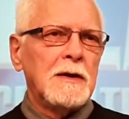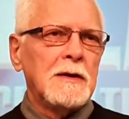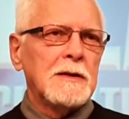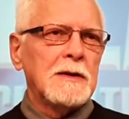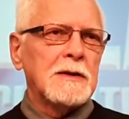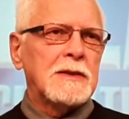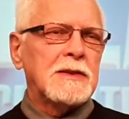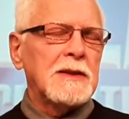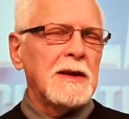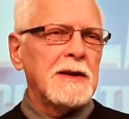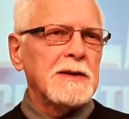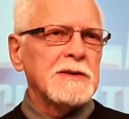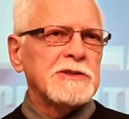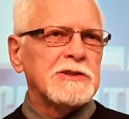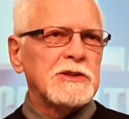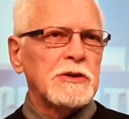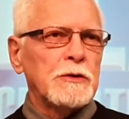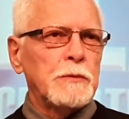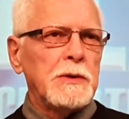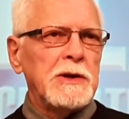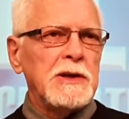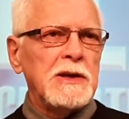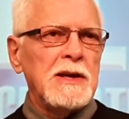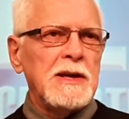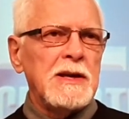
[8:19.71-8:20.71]
the things that
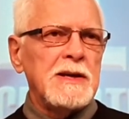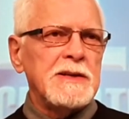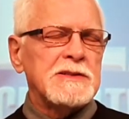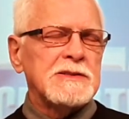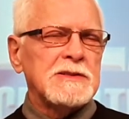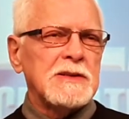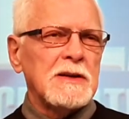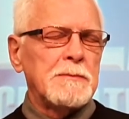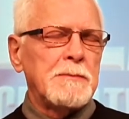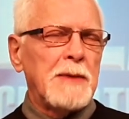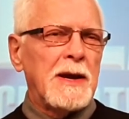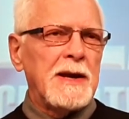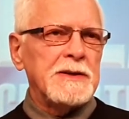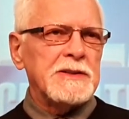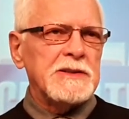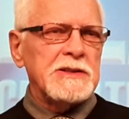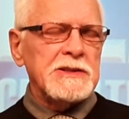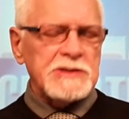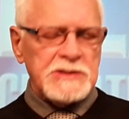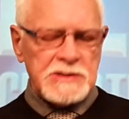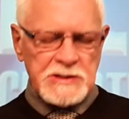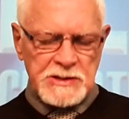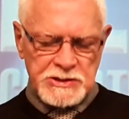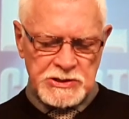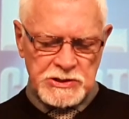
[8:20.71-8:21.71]
we need to make
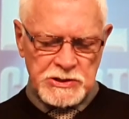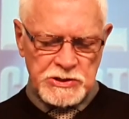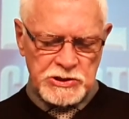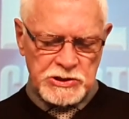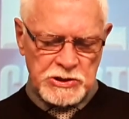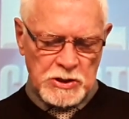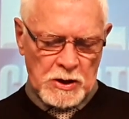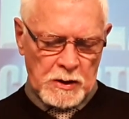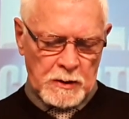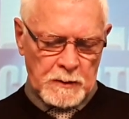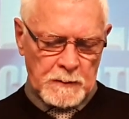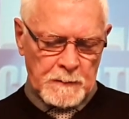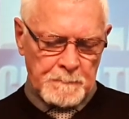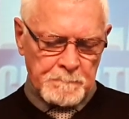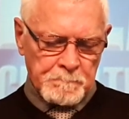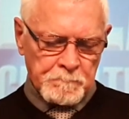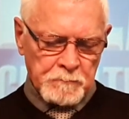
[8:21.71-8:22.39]
decisions on.